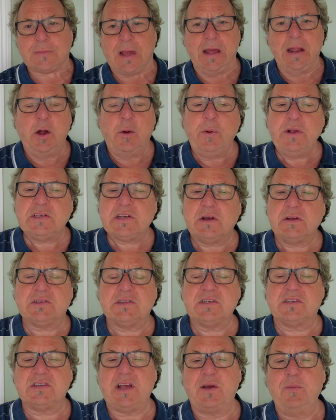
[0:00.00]
And I always go to
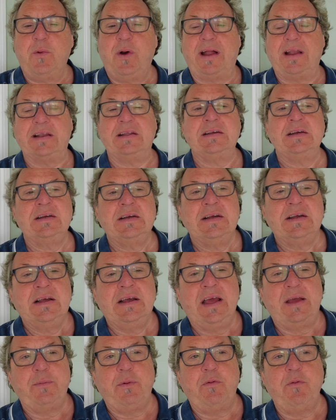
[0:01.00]
the same one.
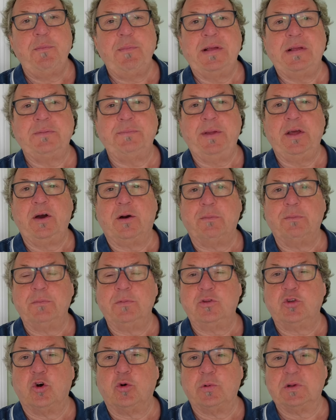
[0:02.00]
And when
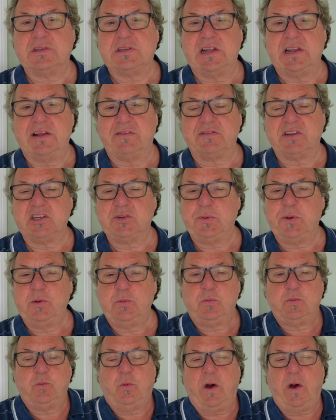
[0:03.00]
my daughter was there the other day, she went,